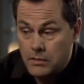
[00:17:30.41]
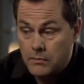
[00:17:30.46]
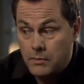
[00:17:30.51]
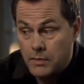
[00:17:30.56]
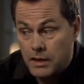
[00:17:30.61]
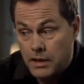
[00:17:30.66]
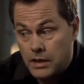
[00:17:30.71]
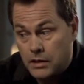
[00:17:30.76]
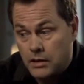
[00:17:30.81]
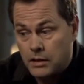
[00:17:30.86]

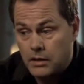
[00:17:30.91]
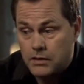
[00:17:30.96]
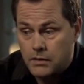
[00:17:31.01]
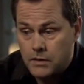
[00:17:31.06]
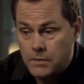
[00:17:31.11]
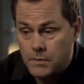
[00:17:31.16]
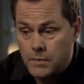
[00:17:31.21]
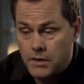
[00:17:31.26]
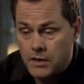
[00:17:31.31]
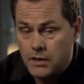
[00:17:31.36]
Bad luck,
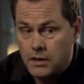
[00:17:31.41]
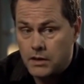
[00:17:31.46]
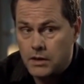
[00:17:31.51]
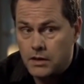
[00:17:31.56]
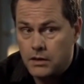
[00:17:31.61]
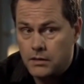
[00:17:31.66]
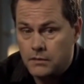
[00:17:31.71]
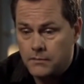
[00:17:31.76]
Spikey.